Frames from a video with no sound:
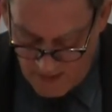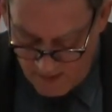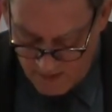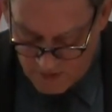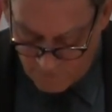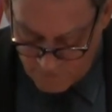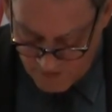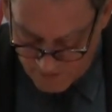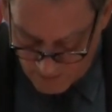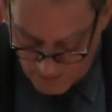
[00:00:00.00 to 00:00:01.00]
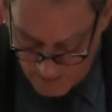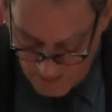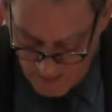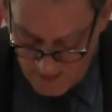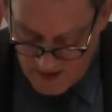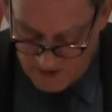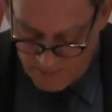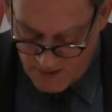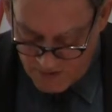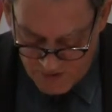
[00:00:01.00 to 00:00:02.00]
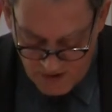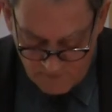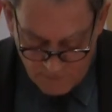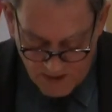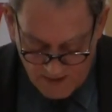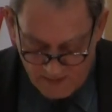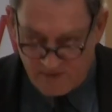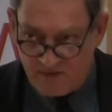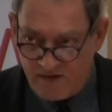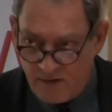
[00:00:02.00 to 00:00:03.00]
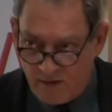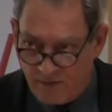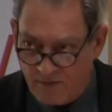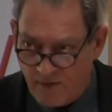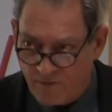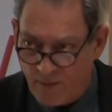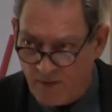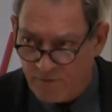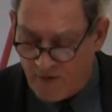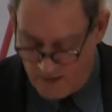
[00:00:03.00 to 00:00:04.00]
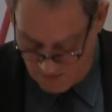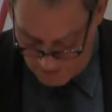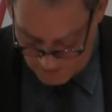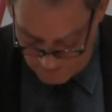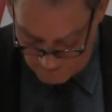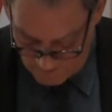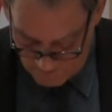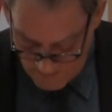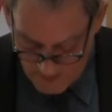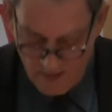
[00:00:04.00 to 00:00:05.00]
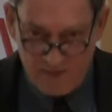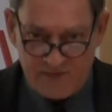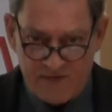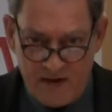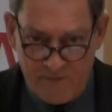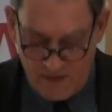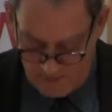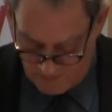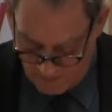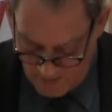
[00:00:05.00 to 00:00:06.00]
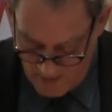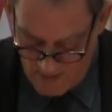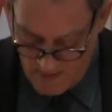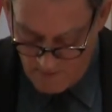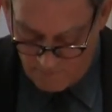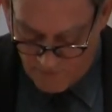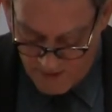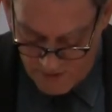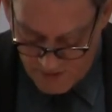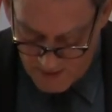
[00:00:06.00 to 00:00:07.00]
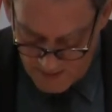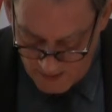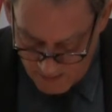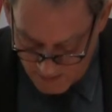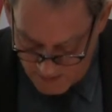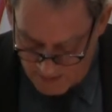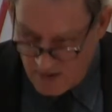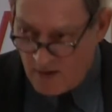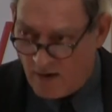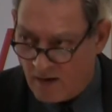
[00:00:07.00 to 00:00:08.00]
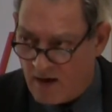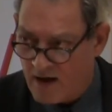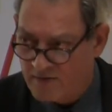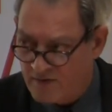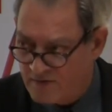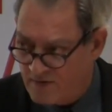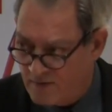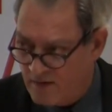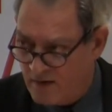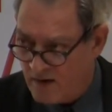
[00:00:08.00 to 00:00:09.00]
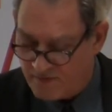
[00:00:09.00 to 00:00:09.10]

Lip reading: English verse art has been achieved by steals from the French. Stevens, French and English constitute a